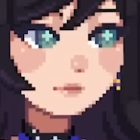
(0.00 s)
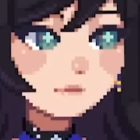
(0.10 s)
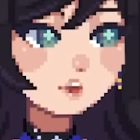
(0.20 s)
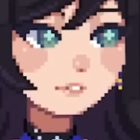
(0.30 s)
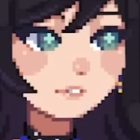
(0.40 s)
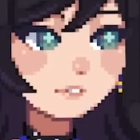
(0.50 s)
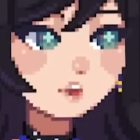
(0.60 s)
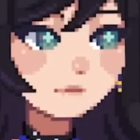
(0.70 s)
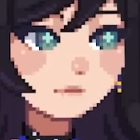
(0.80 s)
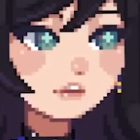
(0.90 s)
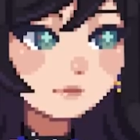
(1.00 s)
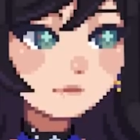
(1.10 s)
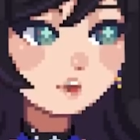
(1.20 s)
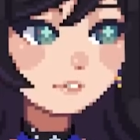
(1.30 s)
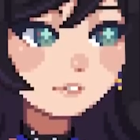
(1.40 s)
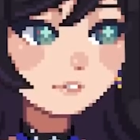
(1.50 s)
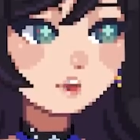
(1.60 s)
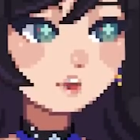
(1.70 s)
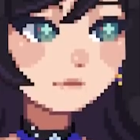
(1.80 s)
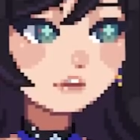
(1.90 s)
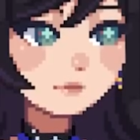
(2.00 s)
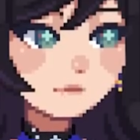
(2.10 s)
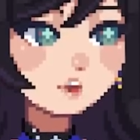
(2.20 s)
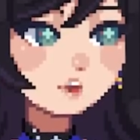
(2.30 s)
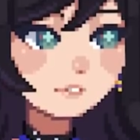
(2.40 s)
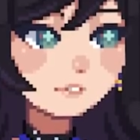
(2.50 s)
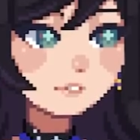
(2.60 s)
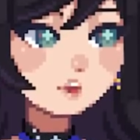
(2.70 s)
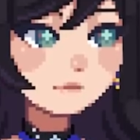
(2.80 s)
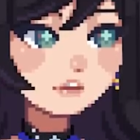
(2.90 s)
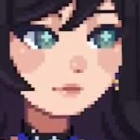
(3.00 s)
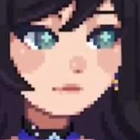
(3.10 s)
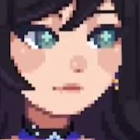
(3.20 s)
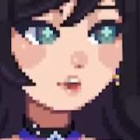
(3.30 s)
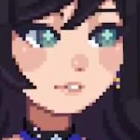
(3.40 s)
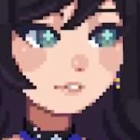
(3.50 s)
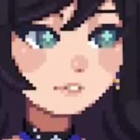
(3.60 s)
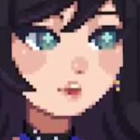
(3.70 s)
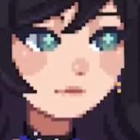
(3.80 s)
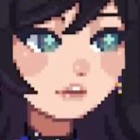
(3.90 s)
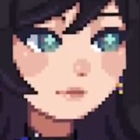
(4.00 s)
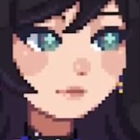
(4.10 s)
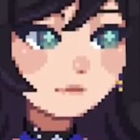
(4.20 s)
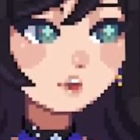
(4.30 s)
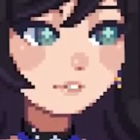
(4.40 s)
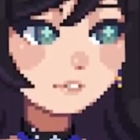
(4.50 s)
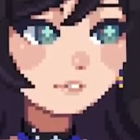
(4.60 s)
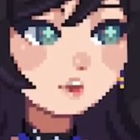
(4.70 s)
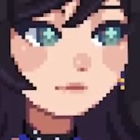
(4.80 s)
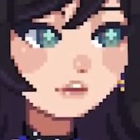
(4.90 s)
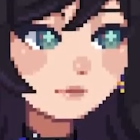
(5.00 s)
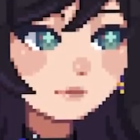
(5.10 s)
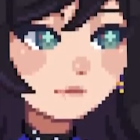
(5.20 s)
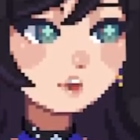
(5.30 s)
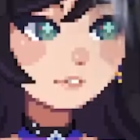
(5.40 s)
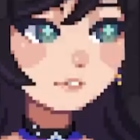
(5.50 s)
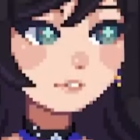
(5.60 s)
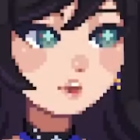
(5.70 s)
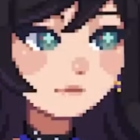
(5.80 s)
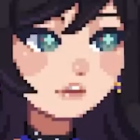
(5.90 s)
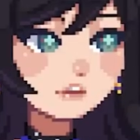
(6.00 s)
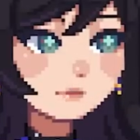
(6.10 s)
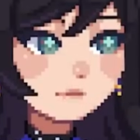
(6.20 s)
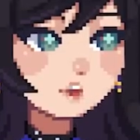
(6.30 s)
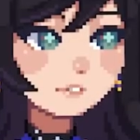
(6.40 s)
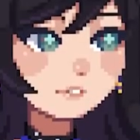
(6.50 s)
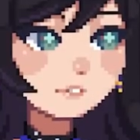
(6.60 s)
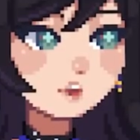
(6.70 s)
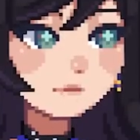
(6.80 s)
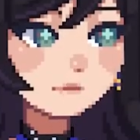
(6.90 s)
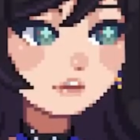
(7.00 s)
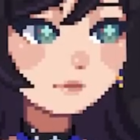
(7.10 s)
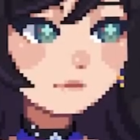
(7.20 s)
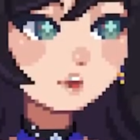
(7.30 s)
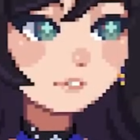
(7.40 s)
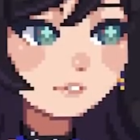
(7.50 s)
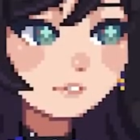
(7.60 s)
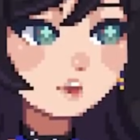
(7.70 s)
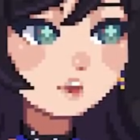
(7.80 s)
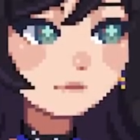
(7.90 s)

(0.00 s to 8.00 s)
and 2 of her banner characters alongside with her, being Pela and Gallagher. Sampo, of course, you would more than